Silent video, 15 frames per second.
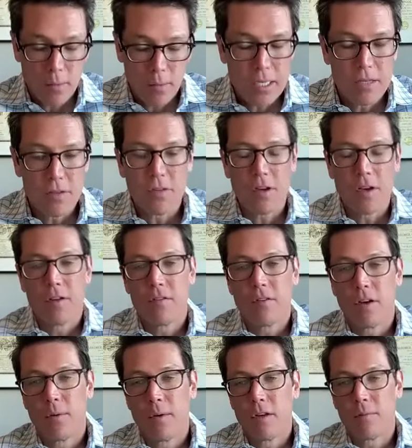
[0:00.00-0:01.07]
we discussed
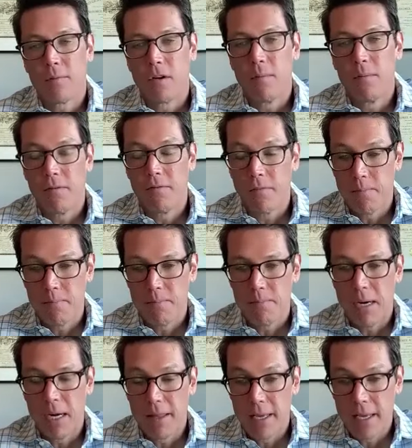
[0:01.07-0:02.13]
in Greensboro bef
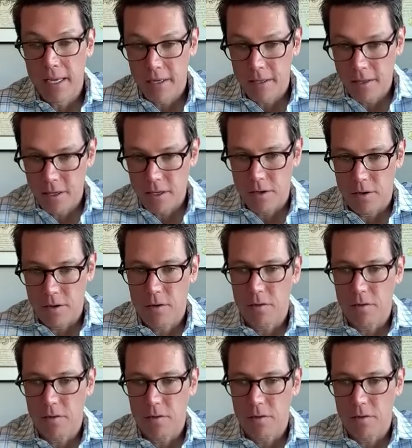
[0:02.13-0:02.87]
by the end of the year.